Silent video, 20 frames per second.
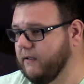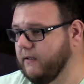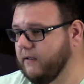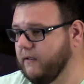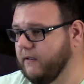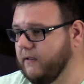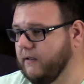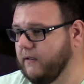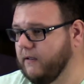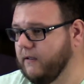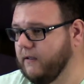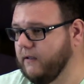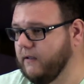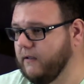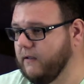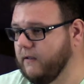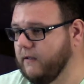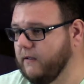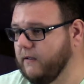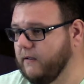
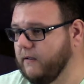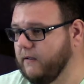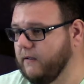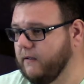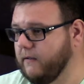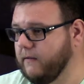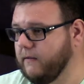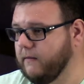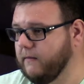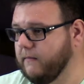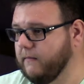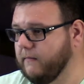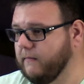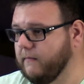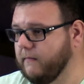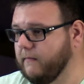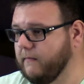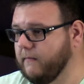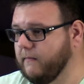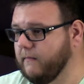
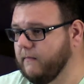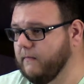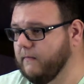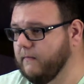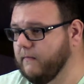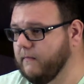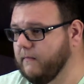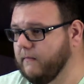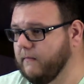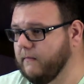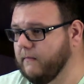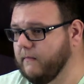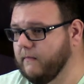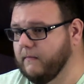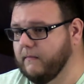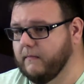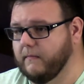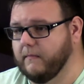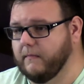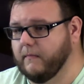
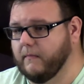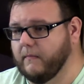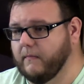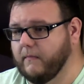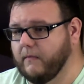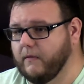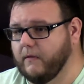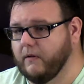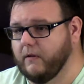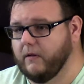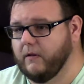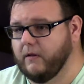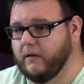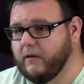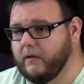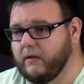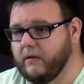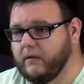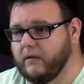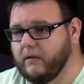
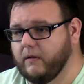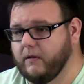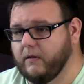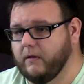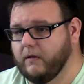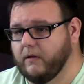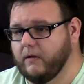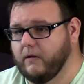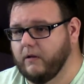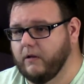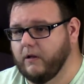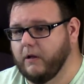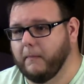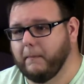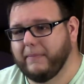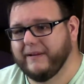[no speech]